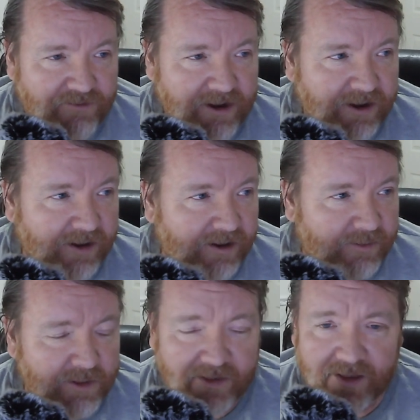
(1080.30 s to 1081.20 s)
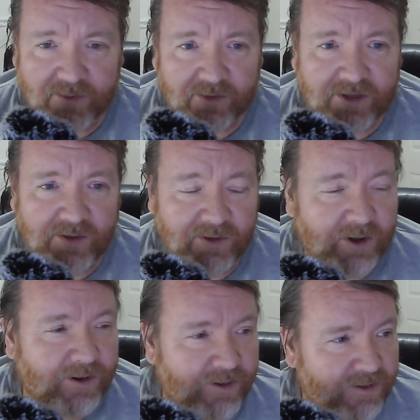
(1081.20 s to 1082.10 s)
regulator, which I think was
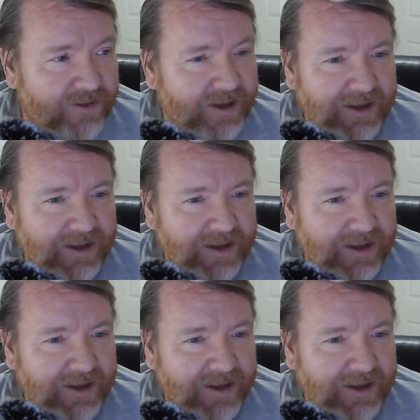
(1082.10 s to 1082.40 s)
$2.